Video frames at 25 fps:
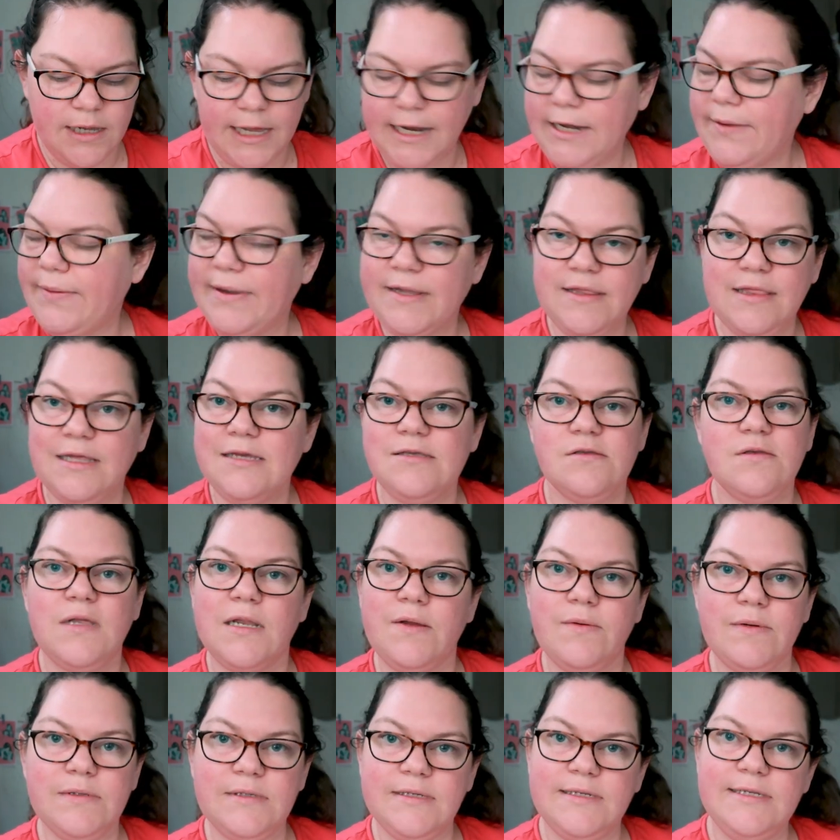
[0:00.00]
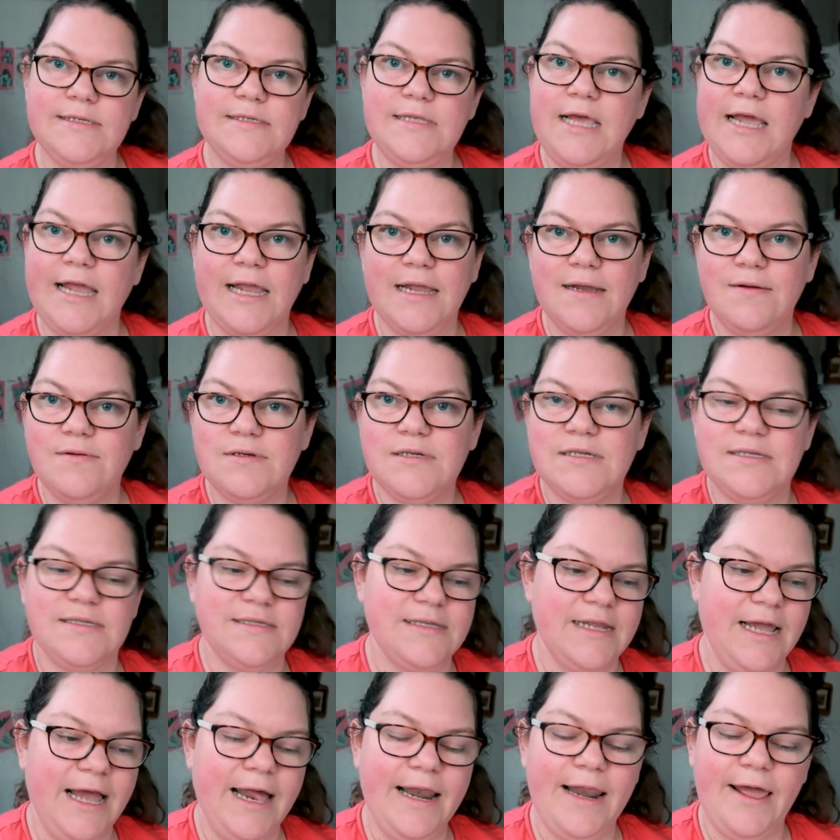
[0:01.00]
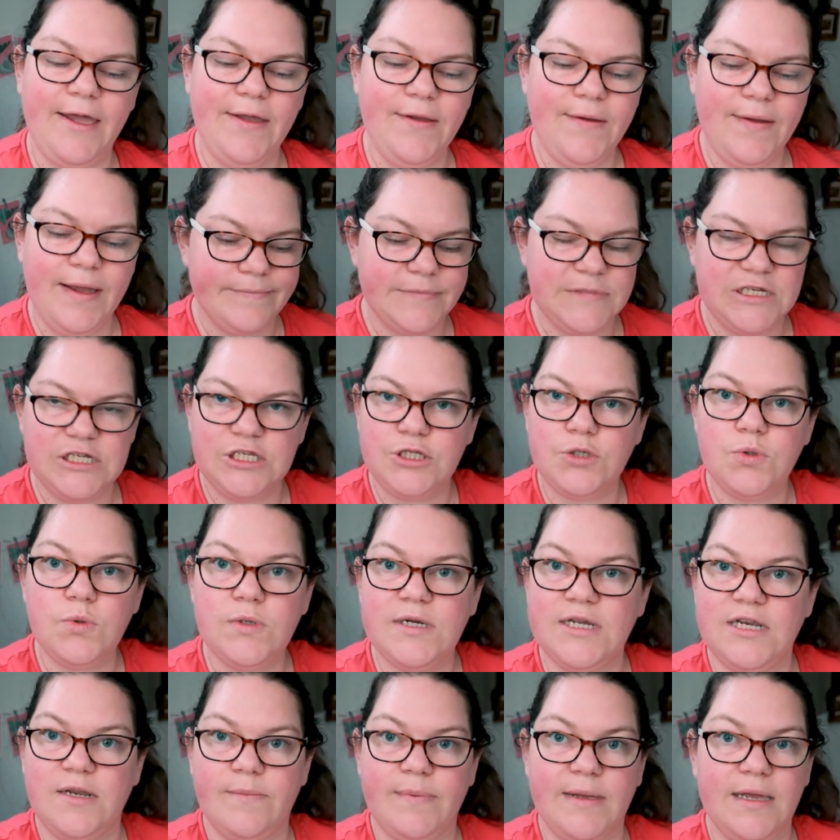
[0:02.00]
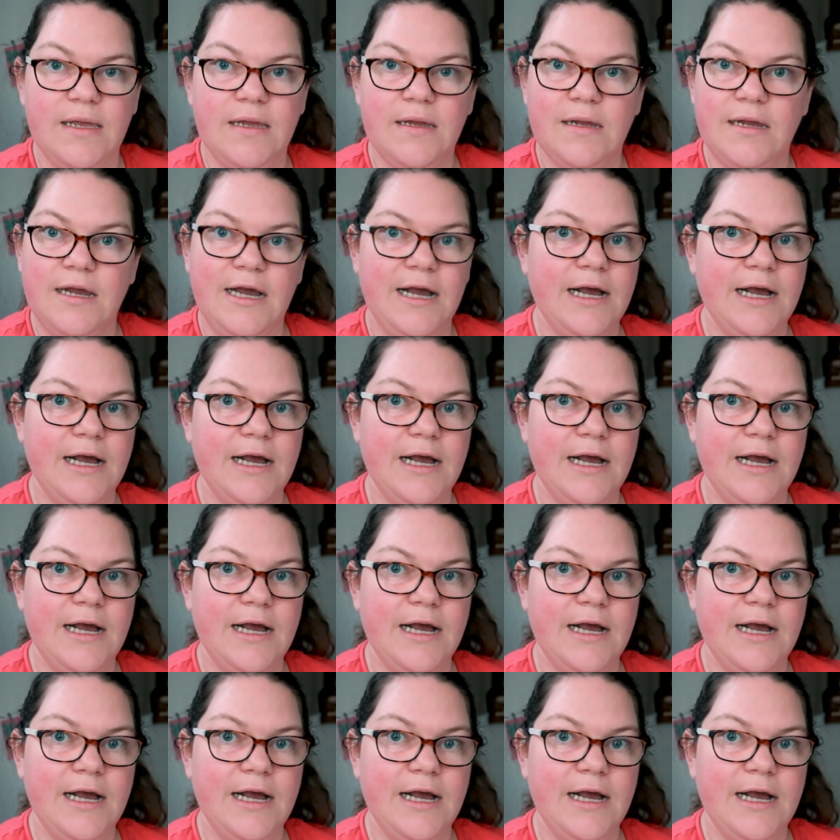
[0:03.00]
Anyway, that's all I wanted to say. It was just the hello. Just talking a bit.